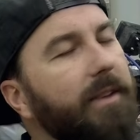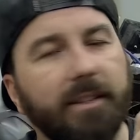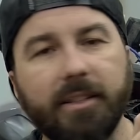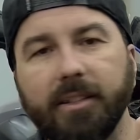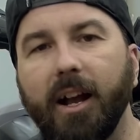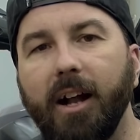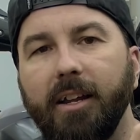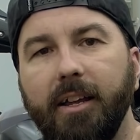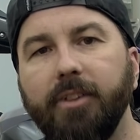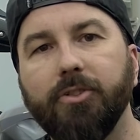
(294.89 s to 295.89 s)
This is kind
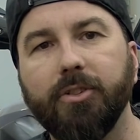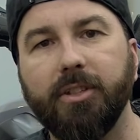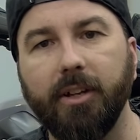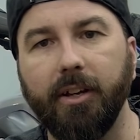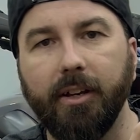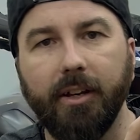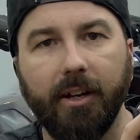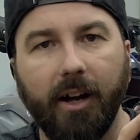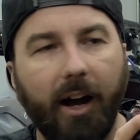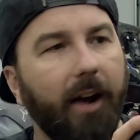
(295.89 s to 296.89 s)
of interesting.
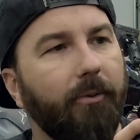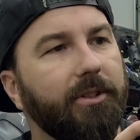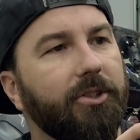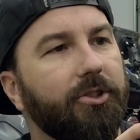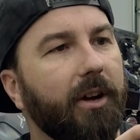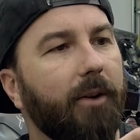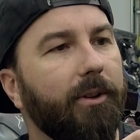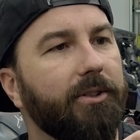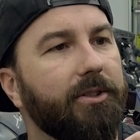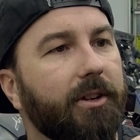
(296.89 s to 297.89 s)
I wasn't sure how
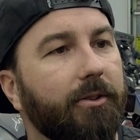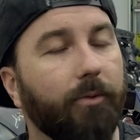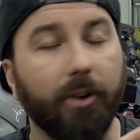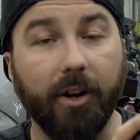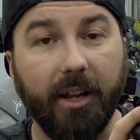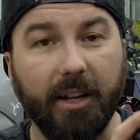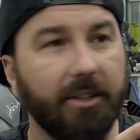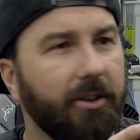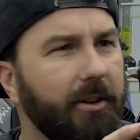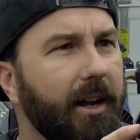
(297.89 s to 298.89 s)
well this is gonna work, and
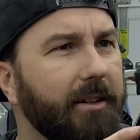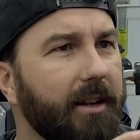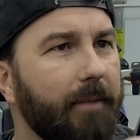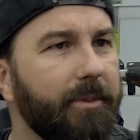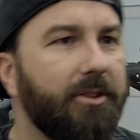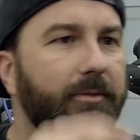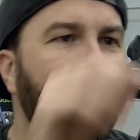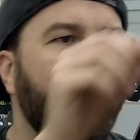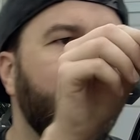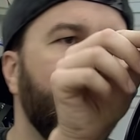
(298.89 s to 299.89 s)
it turned out to not be too
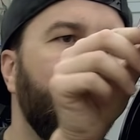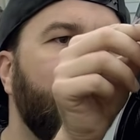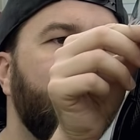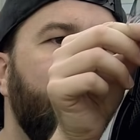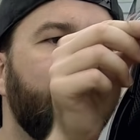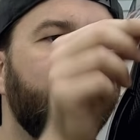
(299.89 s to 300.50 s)
bad here. You actually have